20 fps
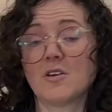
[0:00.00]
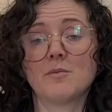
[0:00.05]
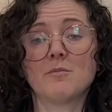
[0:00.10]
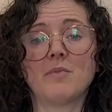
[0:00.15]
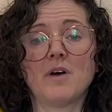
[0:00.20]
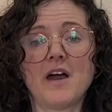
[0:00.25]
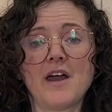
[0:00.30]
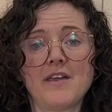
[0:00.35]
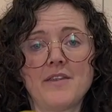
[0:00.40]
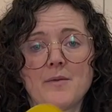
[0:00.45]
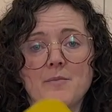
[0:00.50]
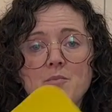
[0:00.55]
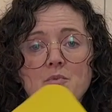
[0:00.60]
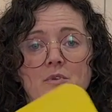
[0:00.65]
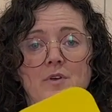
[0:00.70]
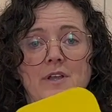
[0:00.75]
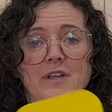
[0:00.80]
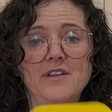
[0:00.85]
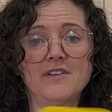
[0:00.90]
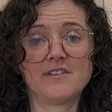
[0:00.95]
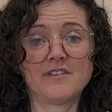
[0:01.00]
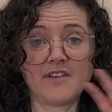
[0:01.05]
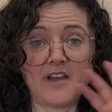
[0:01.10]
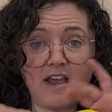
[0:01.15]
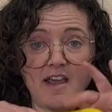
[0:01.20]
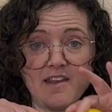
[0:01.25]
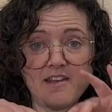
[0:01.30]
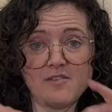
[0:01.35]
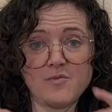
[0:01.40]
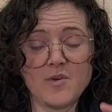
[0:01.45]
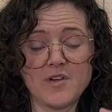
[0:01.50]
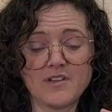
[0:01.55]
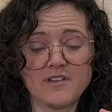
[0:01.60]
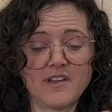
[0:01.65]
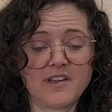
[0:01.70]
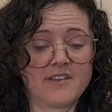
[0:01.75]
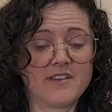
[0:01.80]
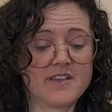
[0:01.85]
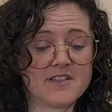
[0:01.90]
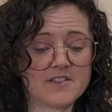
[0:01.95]
buy the pre-sized ones
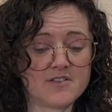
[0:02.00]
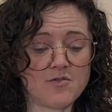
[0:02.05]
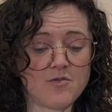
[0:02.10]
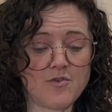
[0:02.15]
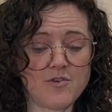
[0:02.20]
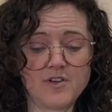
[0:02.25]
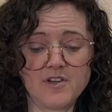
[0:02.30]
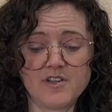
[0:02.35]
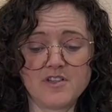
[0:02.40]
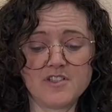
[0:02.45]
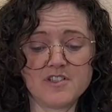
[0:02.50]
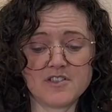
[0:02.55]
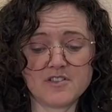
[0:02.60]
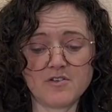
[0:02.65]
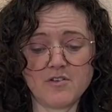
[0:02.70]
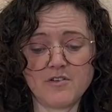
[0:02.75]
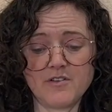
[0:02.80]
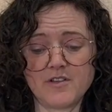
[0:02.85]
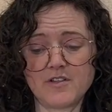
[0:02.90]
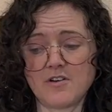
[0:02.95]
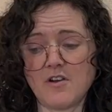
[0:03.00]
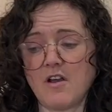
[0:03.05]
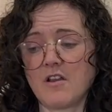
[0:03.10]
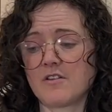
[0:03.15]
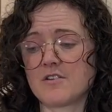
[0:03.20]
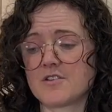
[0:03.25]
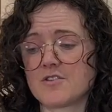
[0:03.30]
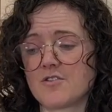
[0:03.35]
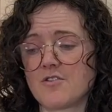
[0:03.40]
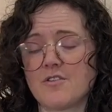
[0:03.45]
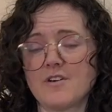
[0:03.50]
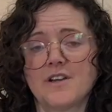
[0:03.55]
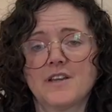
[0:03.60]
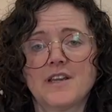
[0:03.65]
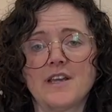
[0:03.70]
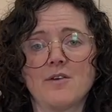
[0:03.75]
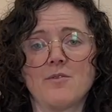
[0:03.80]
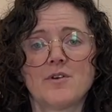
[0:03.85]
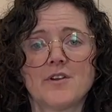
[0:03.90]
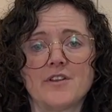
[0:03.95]
like this, or you can just go to the dollar store and
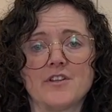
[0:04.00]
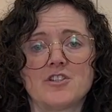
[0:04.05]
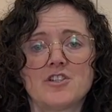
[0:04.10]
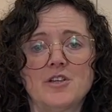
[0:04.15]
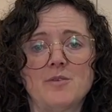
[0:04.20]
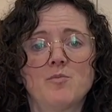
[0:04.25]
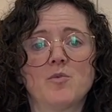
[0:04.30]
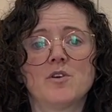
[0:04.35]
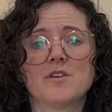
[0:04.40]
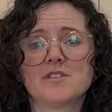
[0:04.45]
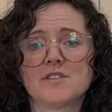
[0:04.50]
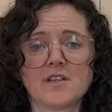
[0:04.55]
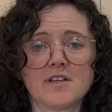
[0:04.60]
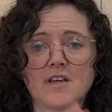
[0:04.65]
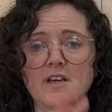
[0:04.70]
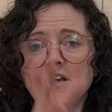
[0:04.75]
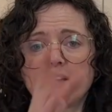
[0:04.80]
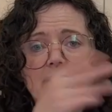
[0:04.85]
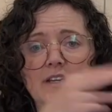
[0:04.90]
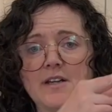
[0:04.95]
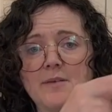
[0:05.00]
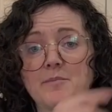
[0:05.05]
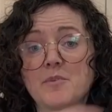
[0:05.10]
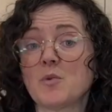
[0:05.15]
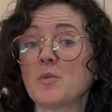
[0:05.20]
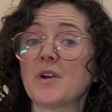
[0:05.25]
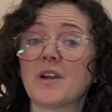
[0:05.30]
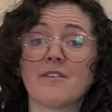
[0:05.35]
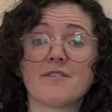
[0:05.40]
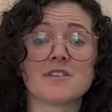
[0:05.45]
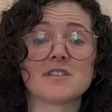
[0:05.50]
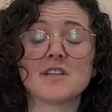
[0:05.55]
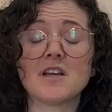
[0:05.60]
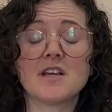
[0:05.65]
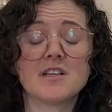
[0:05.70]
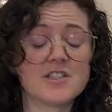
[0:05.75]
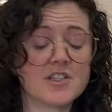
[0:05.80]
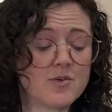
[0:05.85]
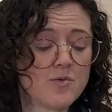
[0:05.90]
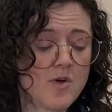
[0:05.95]
get one of the cheap ones and cut it up to whatever
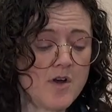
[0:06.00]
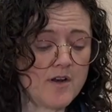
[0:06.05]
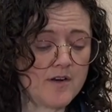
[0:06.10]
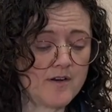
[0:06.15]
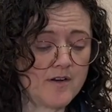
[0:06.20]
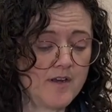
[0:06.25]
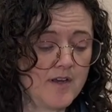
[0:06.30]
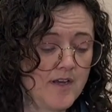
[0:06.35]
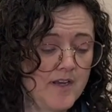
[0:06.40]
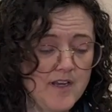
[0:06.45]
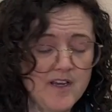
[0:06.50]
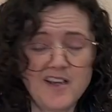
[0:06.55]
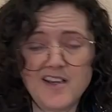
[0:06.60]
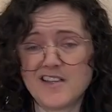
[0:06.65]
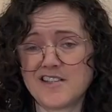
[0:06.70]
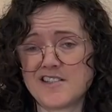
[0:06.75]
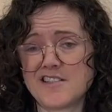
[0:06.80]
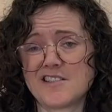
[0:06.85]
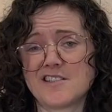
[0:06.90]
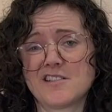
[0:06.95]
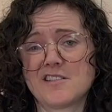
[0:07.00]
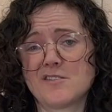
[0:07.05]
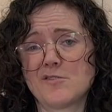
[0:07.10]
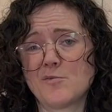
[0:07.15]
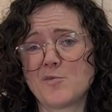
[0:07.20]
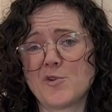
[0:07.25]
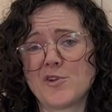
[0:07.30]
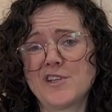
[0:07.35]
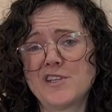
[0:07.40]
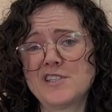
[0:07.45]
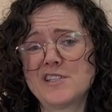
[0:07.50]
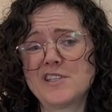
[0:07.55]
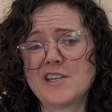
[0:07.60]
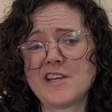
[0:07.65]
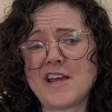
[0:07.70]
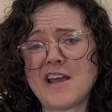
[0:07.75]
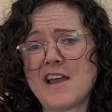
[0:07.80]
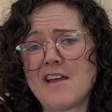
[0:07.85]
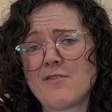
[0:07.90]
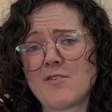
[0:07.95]
size you want. It's super easy to
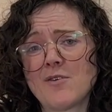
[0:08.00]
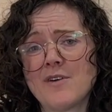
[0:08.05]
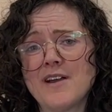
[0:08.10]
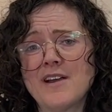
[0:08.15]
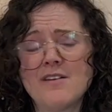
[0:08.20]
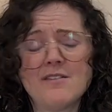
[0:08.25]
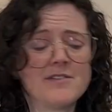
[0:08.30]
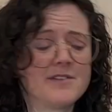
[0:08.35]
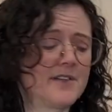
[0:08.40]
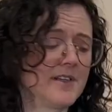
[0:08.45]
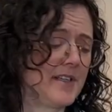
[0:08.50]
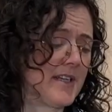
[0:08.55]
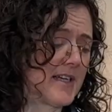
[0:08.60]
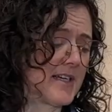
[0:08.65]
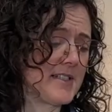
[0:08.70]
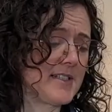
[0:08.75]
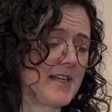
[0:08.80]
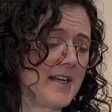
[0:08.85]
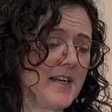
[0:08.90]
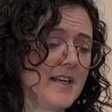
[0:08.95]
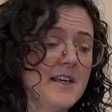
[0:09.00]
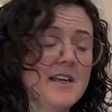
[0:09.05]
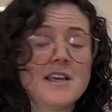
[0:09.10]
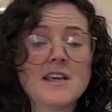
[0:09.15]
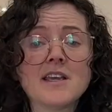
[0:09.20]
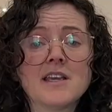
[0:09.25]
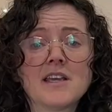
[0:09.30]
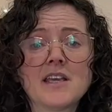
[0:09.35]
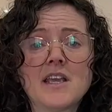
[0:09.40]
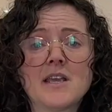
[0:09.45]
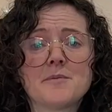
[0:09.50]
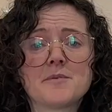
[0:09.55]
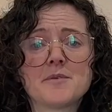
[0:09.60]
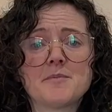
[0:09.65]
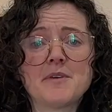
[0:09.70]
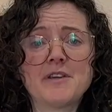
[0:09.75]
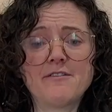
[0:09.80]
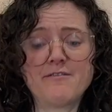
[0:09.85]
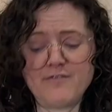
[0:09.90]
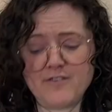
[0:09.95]
have around, and like I said, keeps
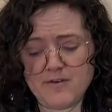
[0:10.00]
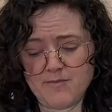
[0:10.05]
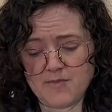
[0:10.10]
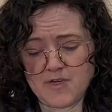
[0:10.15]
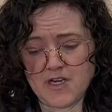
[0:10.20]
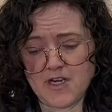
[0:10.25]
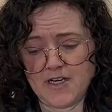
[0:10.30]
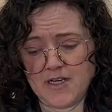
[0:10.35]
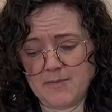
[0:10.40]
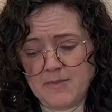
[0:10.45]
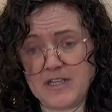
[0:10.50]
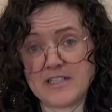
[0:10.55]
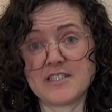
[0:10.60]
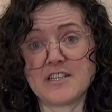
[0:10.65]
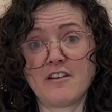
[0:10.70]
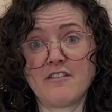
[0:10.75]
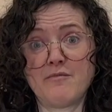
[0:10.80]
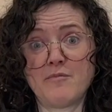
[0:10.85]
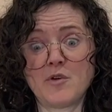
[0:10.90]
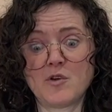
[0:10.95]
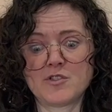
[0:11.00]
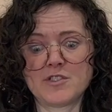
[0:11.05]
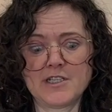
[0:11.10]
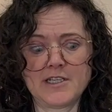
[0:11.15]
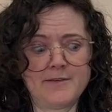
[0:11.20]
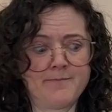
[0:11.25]
me from cutting myself mostly.